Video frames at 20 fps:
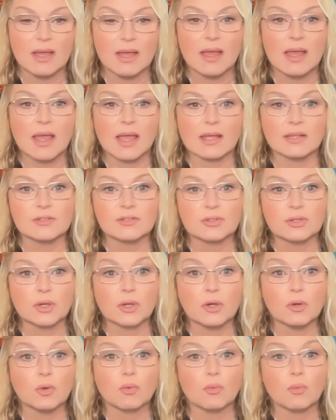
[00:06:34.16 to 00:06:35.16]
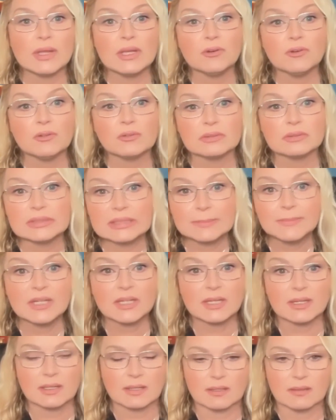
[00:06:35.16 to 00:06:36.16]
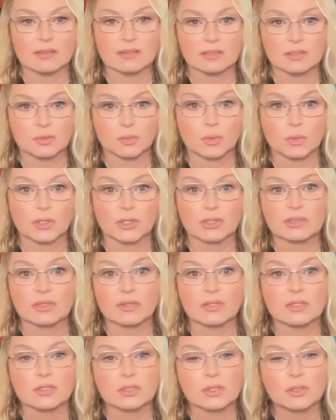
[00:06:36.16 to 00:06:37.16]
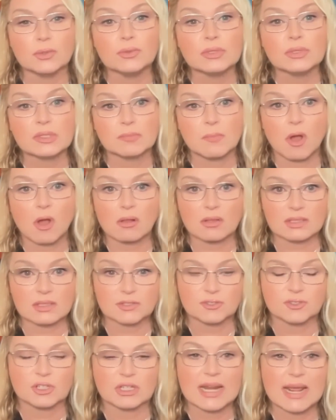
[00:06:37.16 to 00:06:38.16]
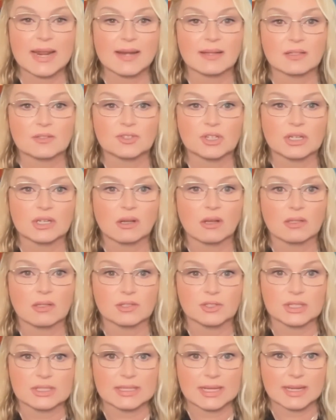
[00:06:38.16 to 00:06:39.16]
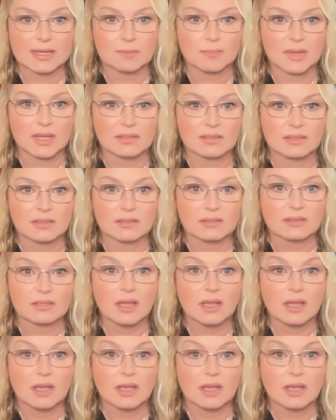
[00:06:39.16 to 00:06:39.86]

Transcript: And so we are limited in this work to the two smallest genetic genealogy databases,